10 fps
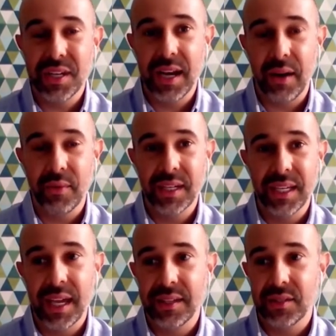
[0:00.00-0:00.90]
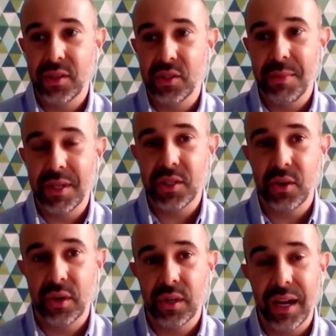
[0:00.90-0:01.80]
And I really, as she mentioned
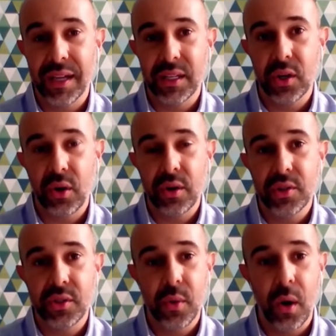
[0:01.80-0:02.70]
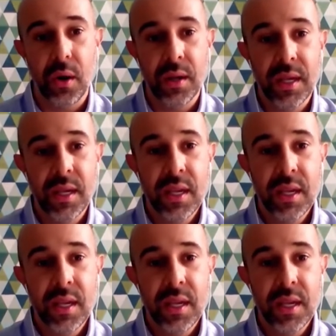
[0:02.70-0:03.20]
earlier, I encourage you all